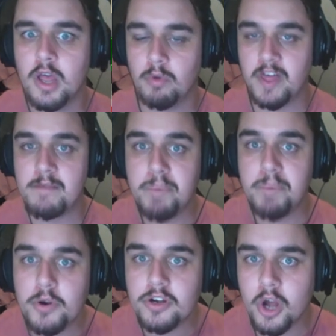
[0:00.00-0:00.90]
Well, they
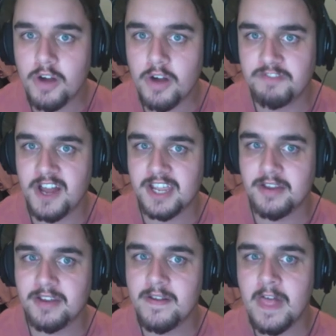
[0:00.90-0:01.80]
booted Kyle
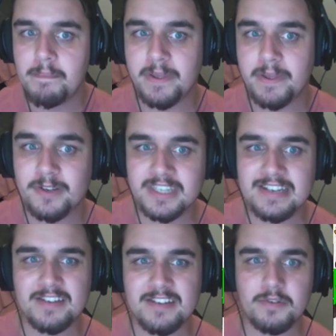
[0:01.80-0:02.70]
Flanagan because
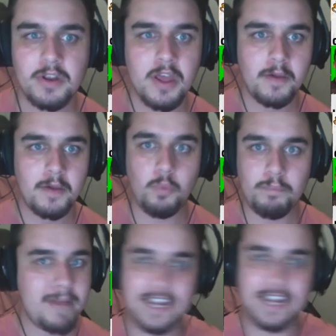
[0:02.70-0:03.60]
they didn't
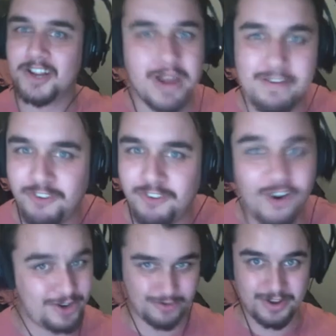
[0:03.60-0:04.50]
make a grand
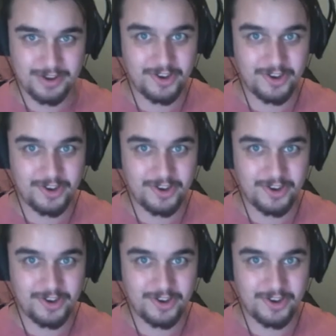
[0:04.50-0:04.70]
final.